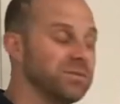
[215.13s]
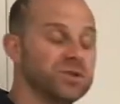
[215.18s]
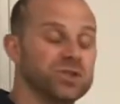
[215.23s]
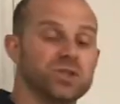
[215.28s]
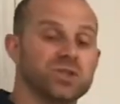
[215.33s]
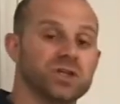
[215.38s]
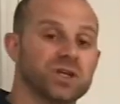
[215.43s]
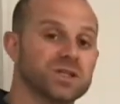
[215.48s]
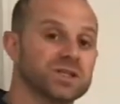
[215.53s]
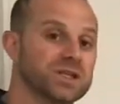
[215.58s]

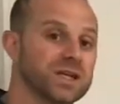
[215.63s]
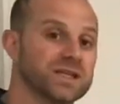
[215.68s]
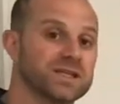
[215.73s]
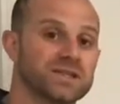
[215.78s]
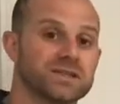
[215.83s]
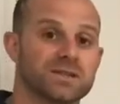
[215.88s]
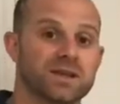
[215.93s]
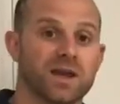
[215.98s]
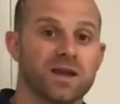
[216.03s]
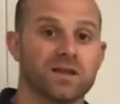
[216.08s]
Just like the
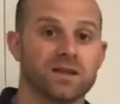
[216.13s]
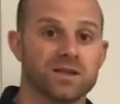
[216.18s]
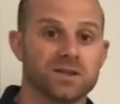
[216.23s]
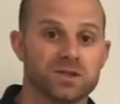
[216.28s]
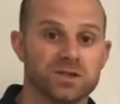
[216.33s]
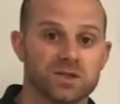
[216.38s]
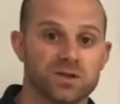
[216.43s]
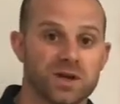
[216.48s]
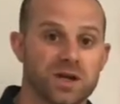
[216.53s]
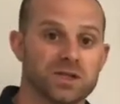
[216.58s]
scalene
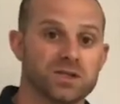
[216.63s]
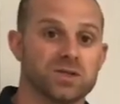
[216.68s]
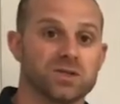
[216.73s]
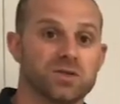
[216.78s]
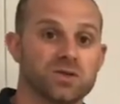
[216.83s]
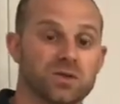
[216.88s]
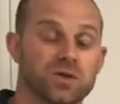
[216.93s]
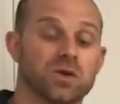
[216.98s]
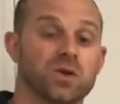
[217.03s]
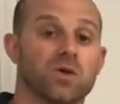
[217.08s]
stretch,
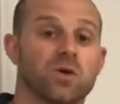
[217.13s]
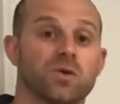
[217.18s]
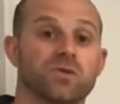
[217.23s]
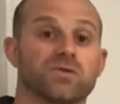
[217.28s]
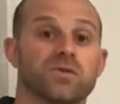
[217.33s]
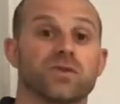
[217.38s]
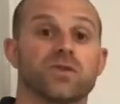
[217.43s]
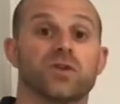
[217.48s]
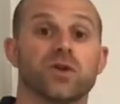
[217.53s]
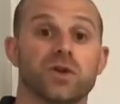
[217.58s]
you can hold
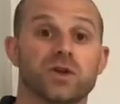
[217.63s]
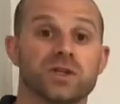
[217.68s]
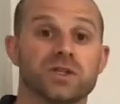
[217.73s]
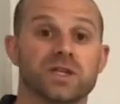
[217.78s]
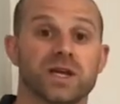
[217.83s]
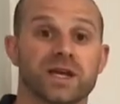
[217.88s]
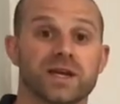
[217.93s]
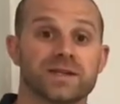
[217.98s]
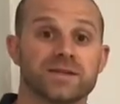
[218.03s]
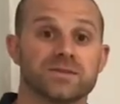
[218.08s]
for 30
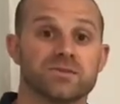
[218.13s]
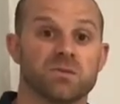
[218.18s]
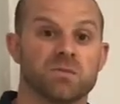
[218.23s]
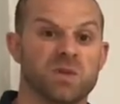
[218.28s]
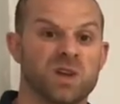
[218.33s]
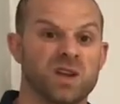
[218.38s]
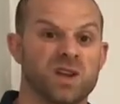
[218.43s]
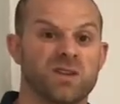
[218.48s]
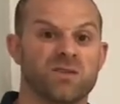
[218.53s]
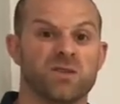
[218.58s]
seconds,
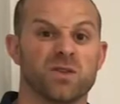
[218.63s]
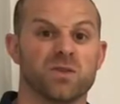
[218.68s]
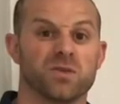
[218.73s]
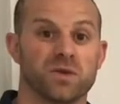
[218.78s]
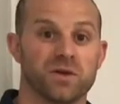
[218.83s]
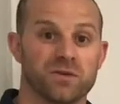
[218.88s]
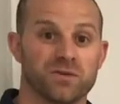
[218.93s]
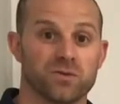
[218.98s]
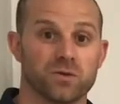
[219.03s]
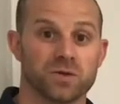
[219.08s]
repeating for
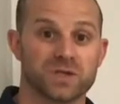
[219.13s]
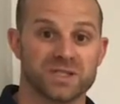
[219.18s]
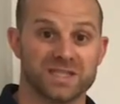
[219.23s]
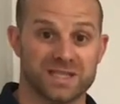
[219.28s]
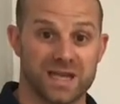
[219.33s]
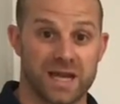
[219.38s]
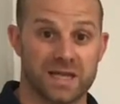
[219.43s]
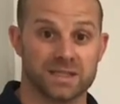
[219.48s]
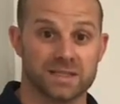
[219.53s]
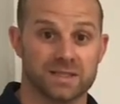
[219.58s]
3 to 4
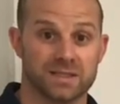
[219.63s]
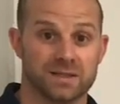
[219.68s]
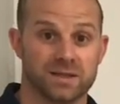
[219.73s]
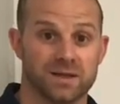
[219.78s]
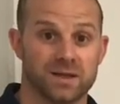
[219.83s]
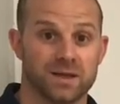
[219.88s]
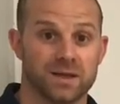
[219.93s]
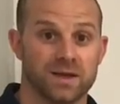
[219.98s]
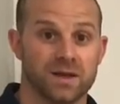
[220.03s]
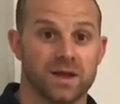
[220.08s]
sets.
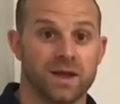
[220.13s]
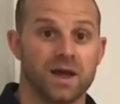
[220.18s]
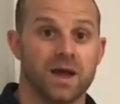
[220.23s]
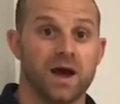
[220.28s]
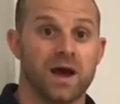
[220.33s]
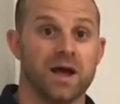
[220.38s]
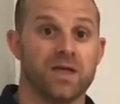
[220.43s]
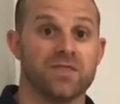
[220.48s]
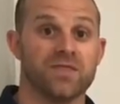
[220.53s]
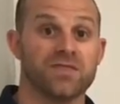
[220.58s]

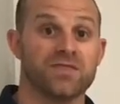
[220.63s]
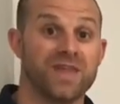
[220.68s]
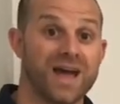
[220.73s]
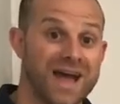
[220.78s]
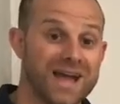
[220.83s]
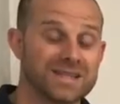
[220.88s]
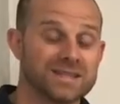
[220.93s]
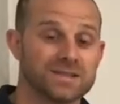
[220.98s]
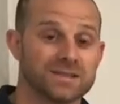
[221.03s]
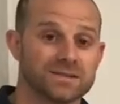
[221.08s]

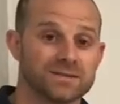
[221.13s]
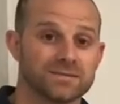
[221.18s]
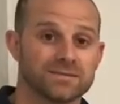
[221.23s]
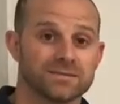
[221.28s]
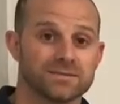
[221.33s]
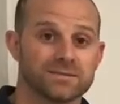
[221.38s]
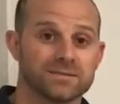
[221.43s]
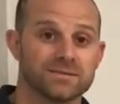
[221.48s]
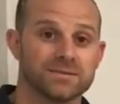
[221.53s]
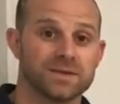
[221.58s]
That
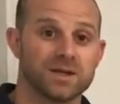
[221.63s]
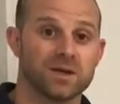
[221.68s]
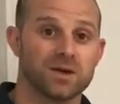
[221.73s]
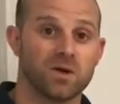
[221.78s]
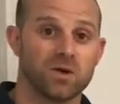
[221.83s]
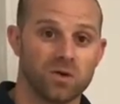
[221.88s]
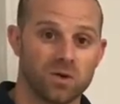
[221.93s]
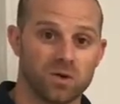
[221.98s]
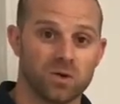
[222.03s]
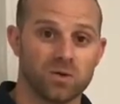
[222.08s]
in a
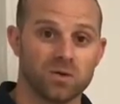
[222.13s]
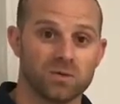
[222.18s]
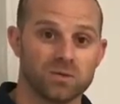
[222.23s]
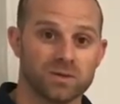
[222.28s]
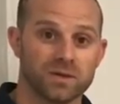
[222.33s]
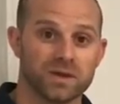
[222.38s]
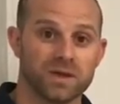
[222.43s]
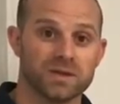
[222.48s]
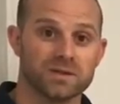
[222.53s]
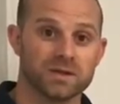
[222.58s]
whole
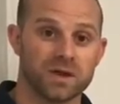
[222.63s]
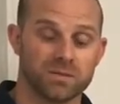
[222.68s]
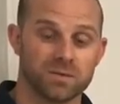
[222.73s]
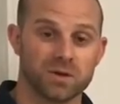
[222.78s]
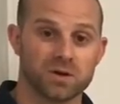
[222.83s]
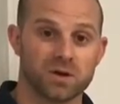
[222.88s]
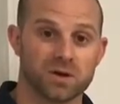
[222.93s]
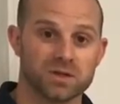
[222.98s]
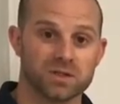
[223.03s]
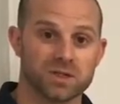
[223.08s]
is upper
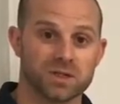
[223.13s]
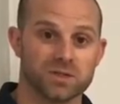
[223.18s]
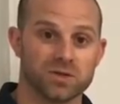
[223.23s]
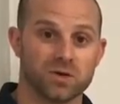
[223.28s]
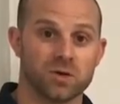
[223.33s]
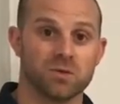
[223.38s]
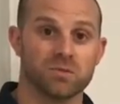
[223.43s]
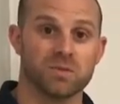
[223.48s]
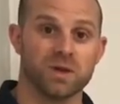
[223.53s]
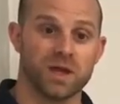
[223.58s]
cross
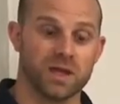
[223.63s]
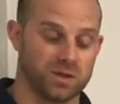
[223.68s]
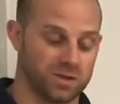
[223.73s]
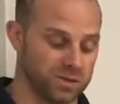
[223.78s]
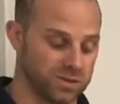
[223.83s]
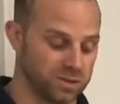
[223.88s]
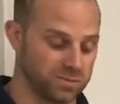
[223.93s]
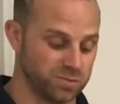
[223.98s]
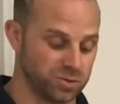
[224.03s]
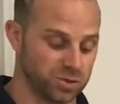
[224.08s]
syndrome, and your
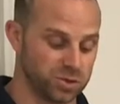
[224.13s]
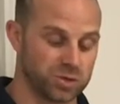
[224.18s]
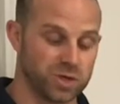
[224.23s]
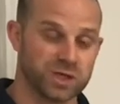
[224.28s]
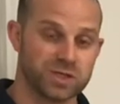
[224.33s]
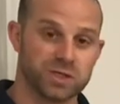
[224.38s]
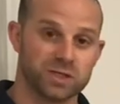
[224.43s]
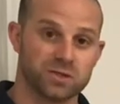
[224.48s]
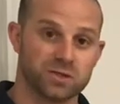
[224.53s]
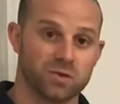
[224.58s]
simple
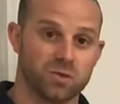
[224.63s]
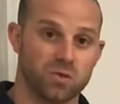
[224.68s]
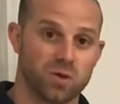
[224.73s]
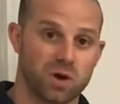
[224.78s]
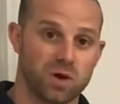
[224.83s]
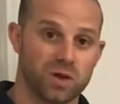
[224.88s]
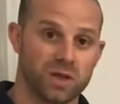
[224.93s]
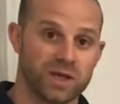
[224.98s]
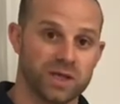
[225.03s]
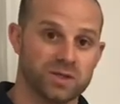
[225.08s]
stretches, the
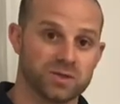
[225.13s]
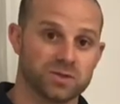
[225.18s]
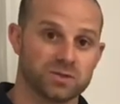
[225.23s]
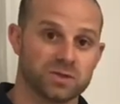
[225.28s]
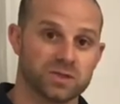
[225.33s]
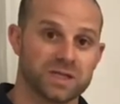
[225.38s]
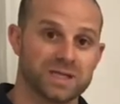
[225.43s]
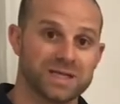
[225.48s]
wall angels,